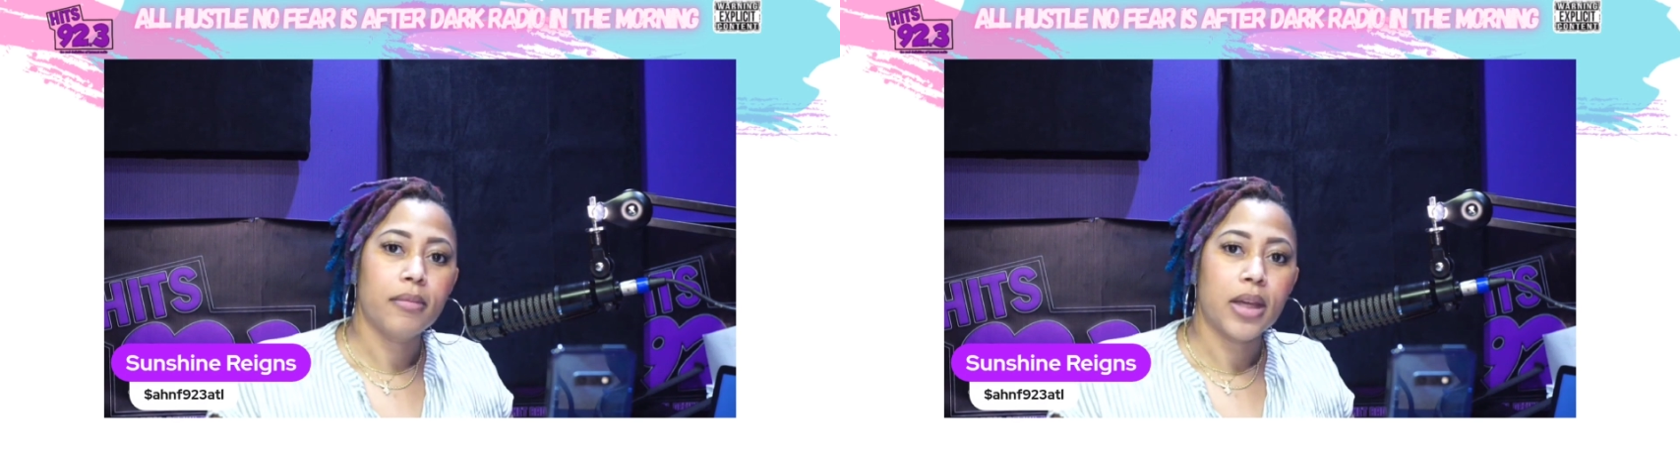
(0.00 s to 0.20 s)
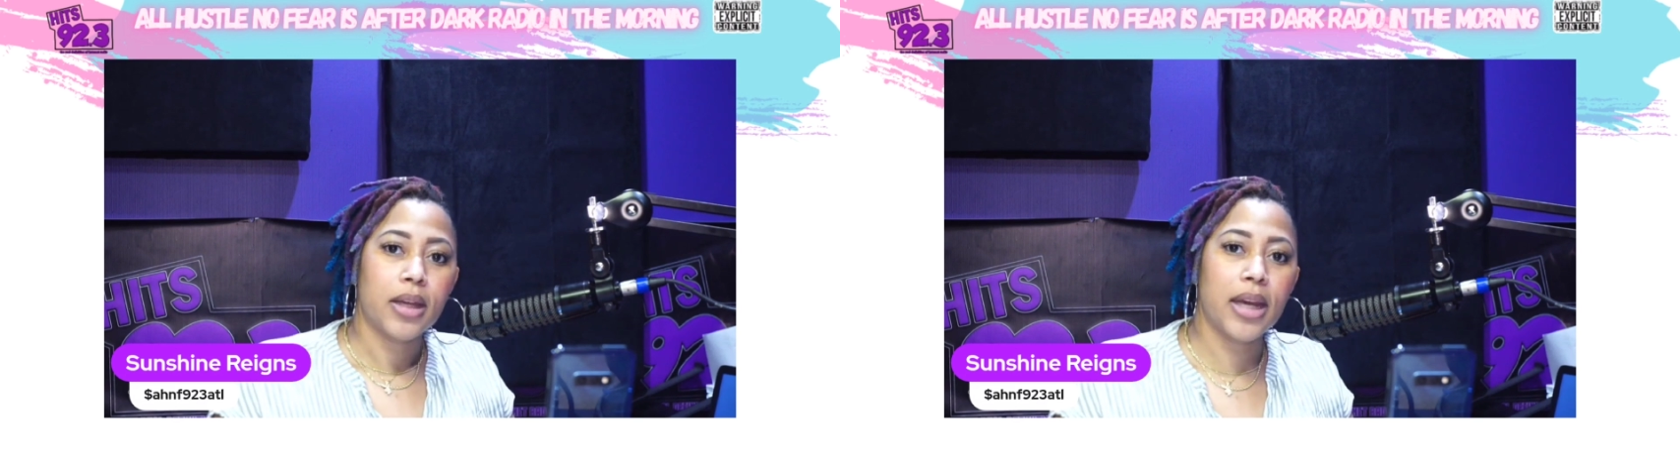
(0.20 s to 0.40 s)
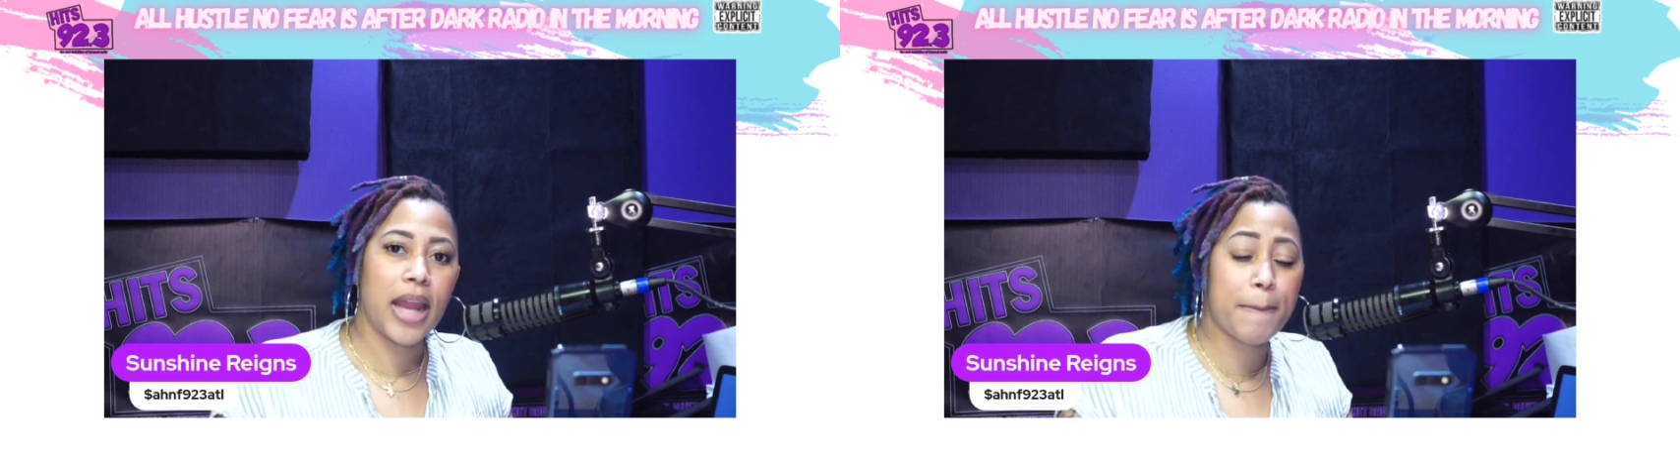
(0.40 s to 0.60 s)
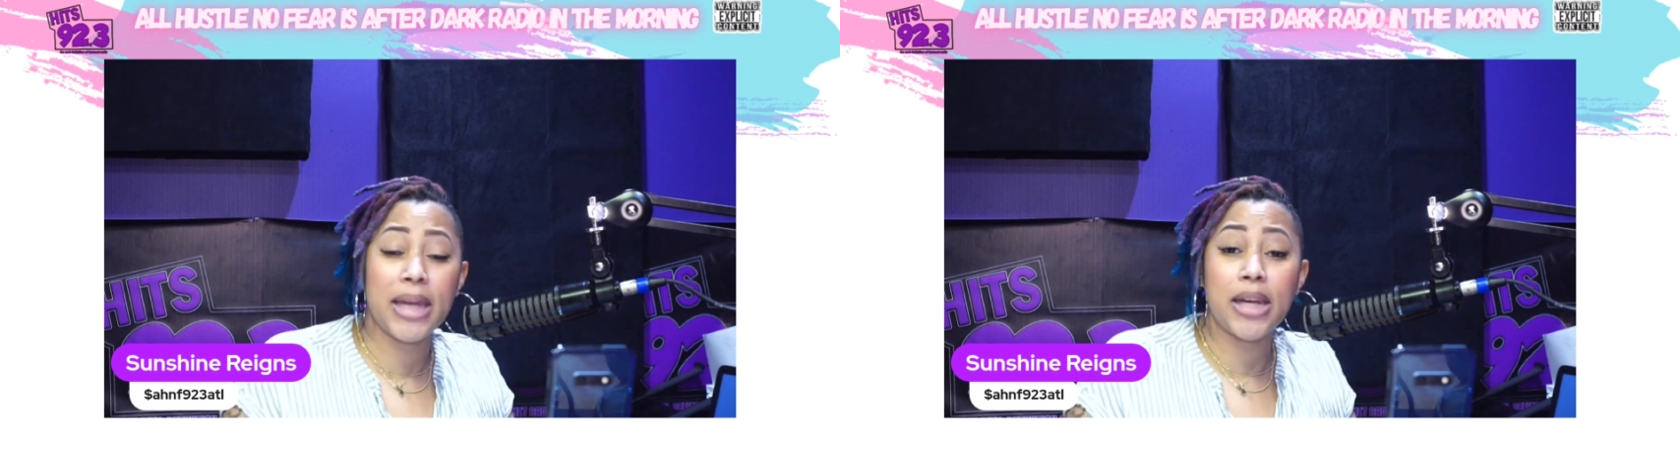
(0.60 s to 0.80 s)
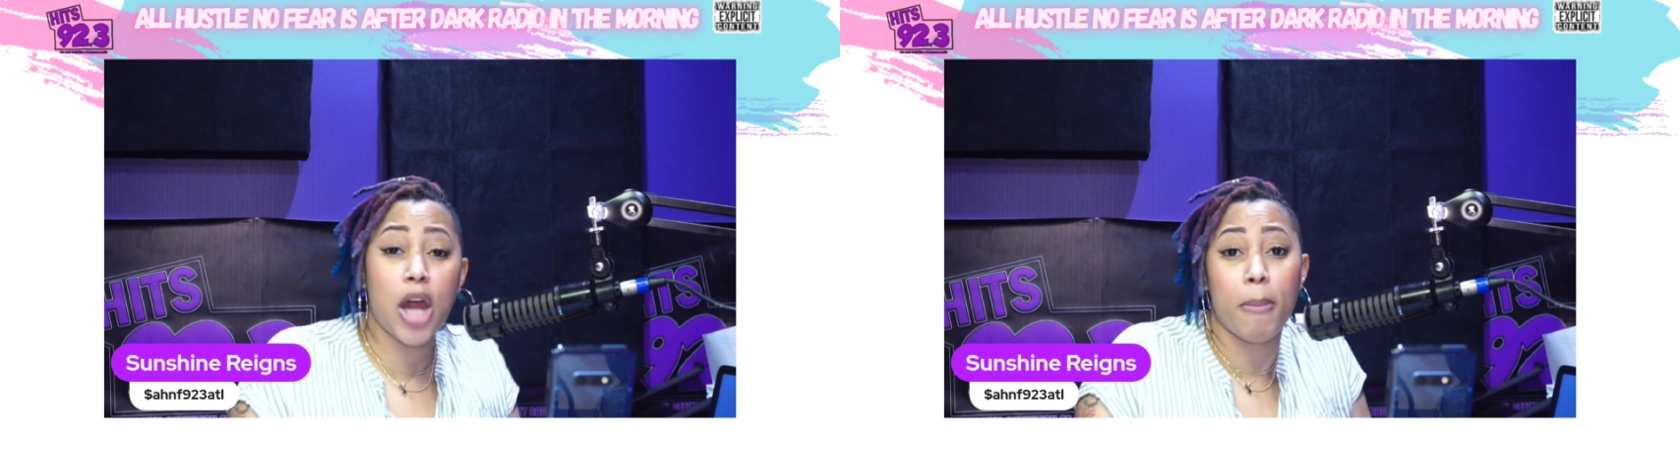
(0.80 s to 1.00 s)
Let
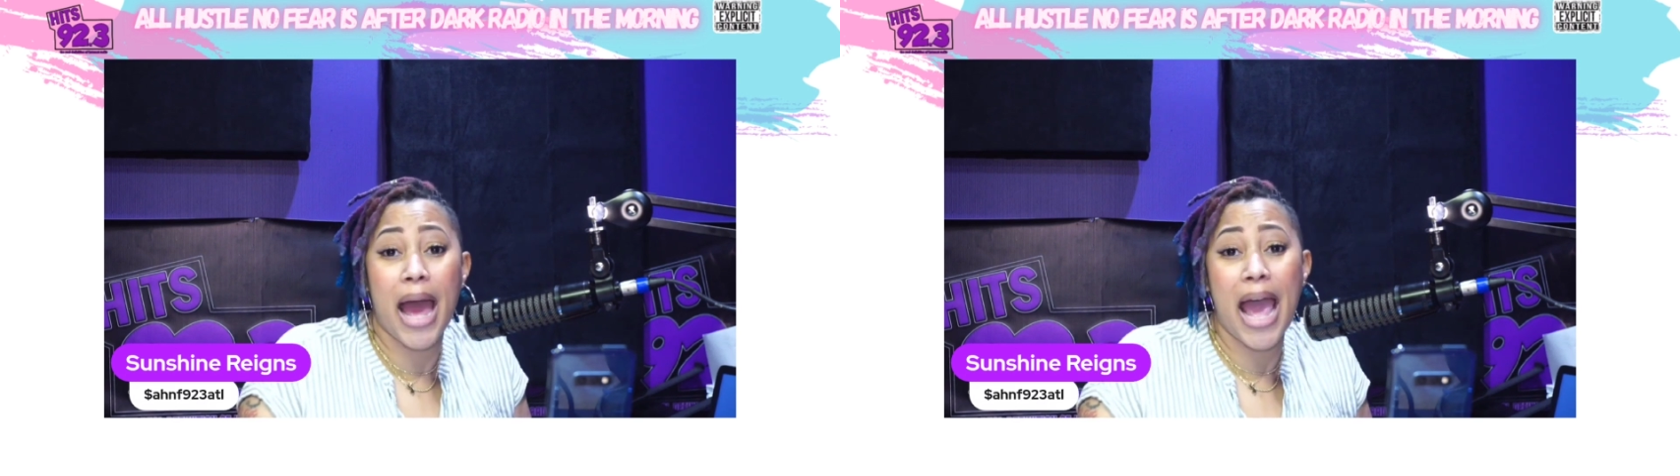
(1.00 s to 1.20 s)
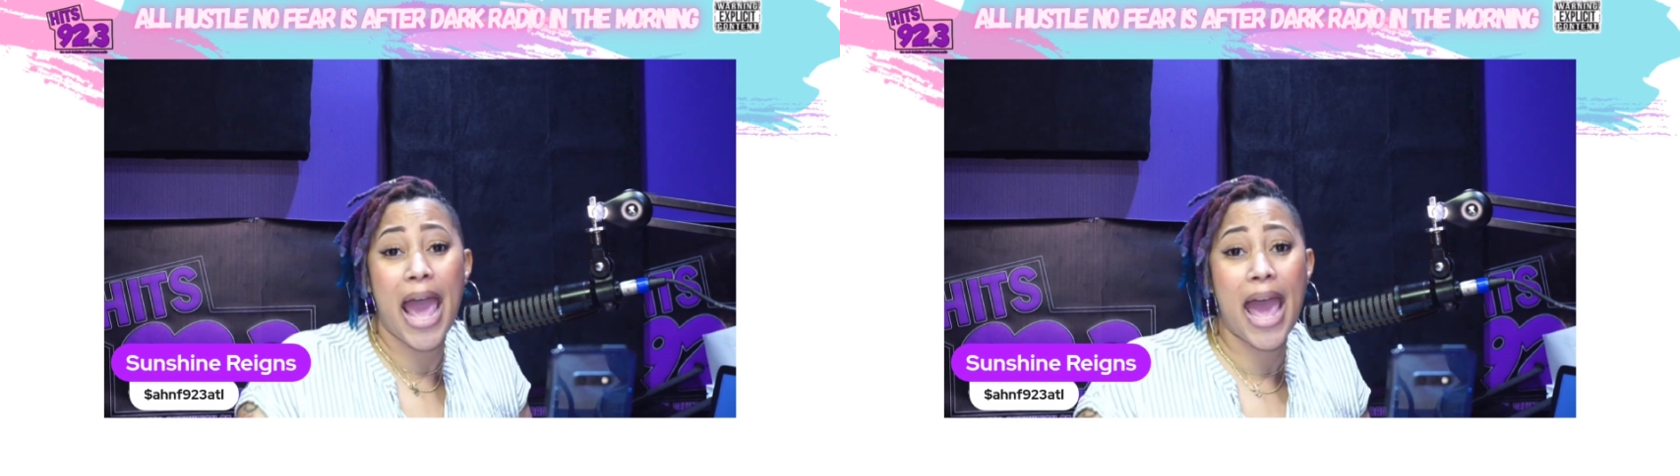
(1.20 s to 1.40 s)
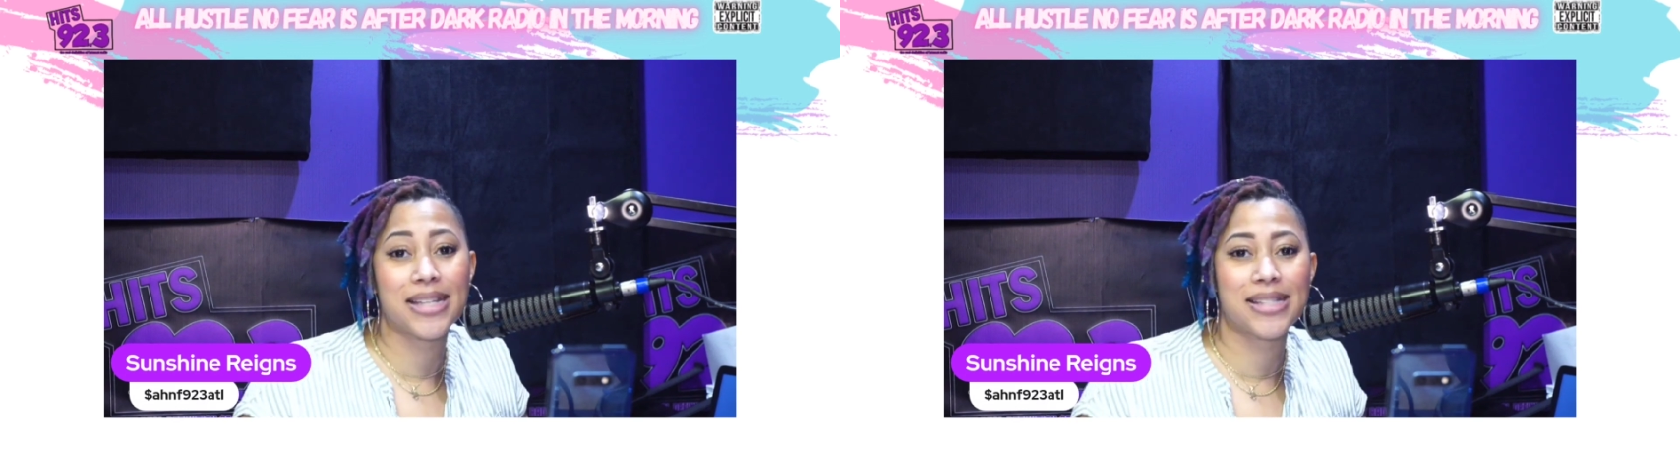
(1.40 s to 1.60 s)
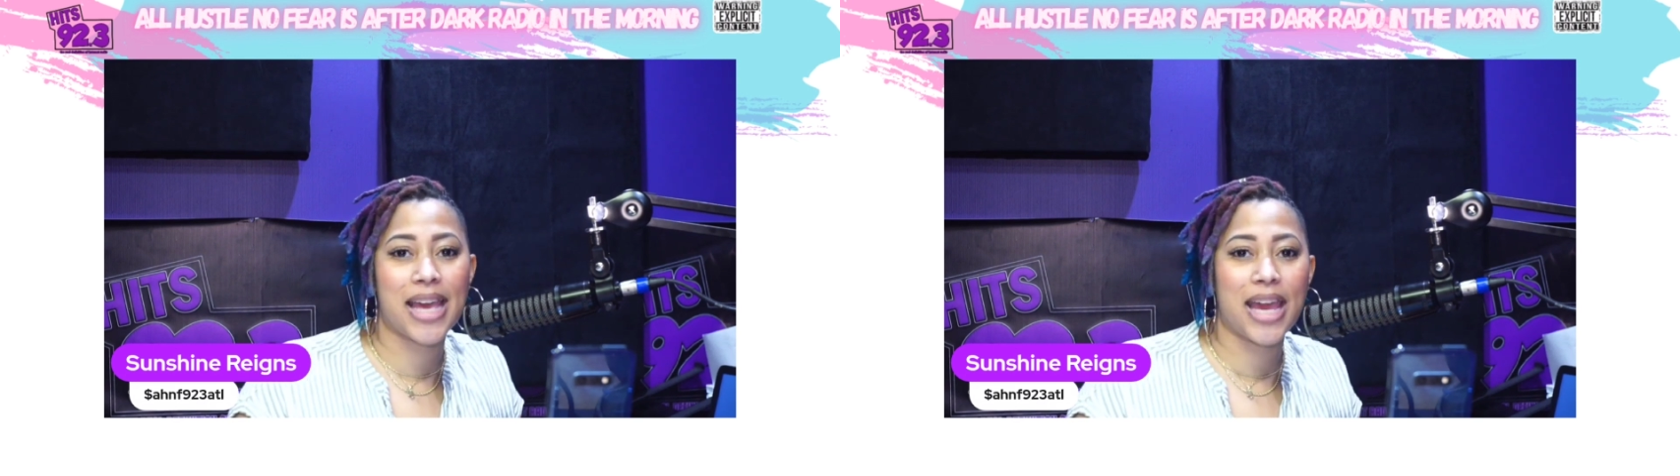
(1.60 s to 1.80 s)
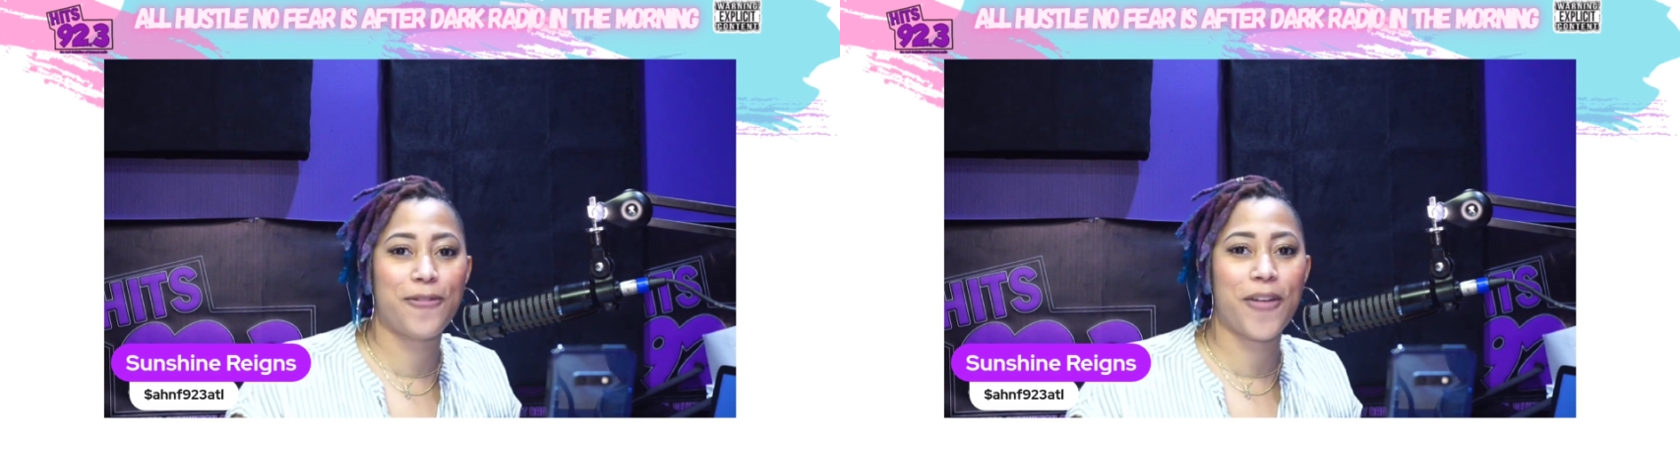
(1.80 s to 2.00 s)
me know my ass
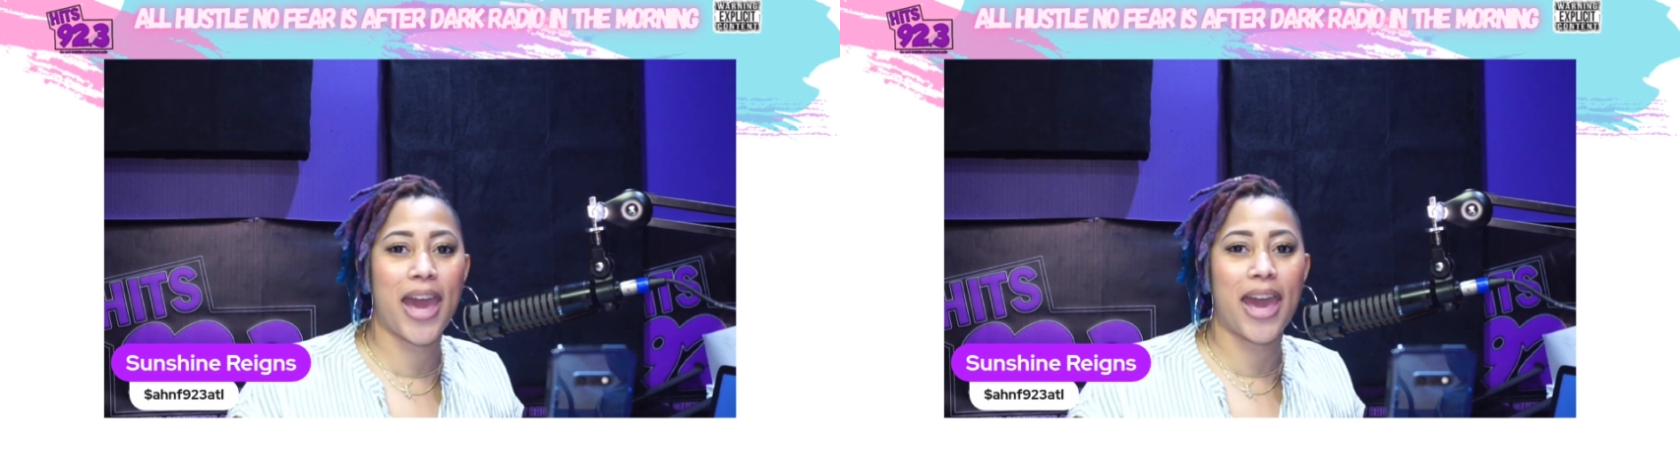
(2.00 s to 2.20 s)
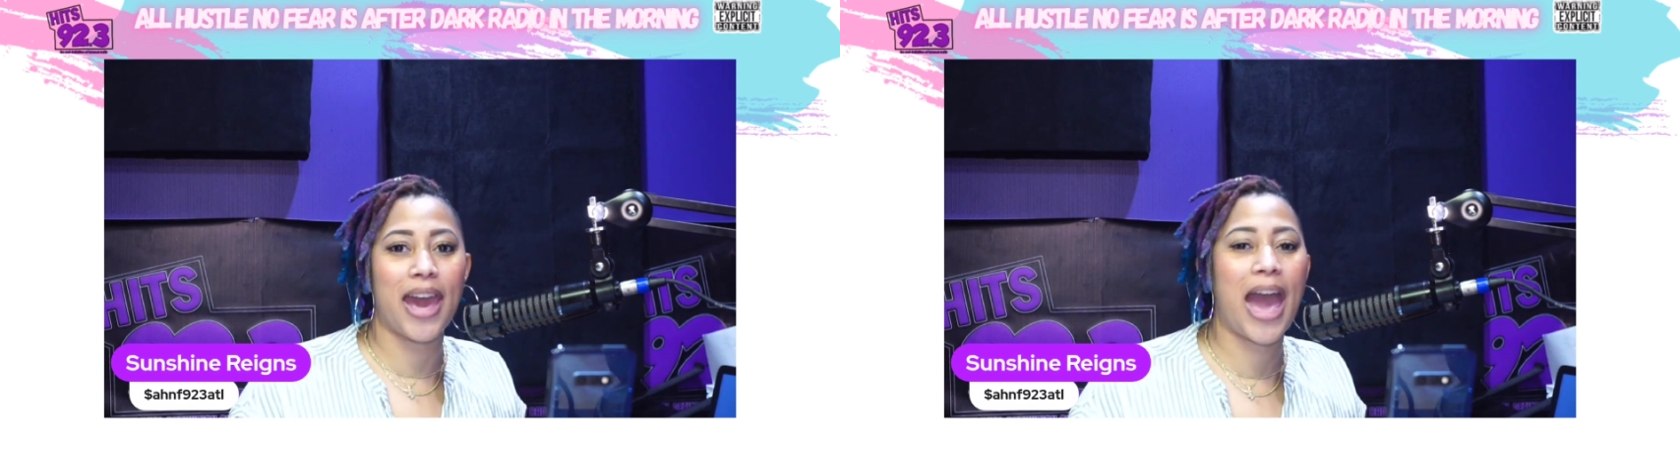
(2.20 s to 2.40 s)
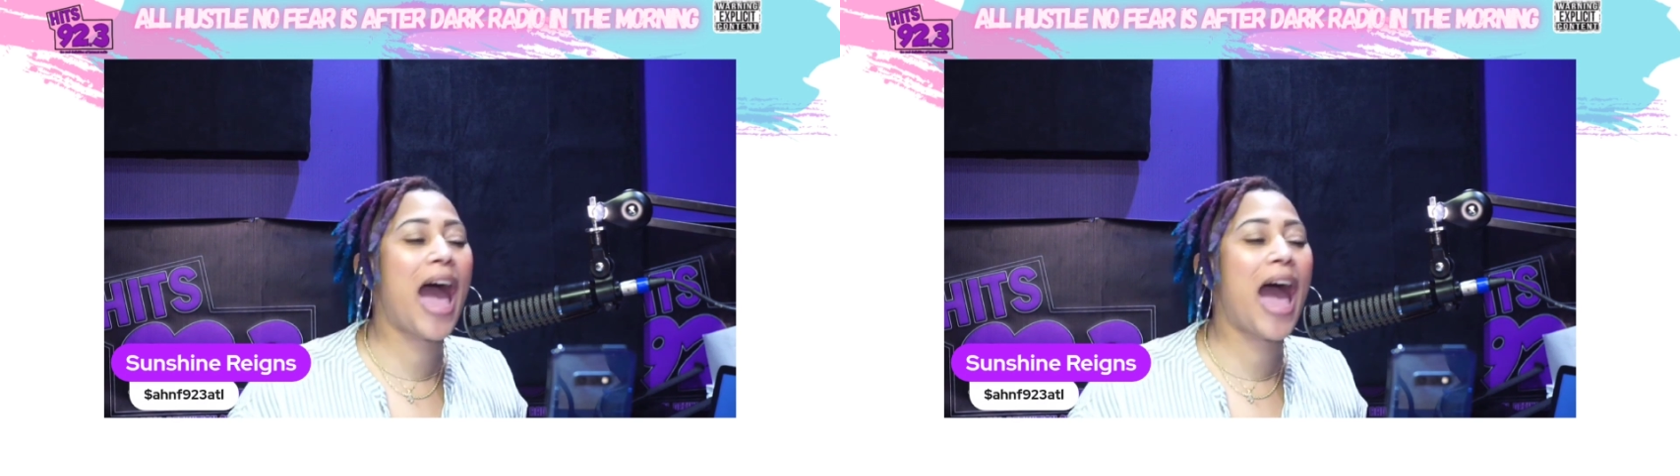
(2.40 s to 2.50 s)
ain't fat.